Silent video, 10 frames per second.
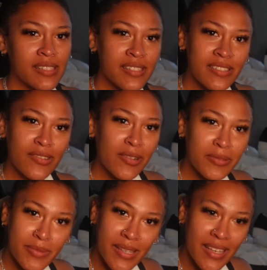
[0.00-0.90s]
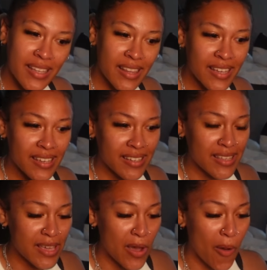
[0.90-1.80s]
you know what i'm saying like
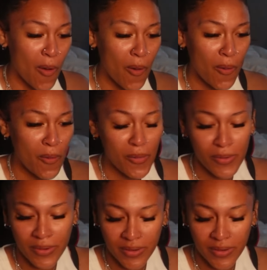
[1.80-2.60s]
yo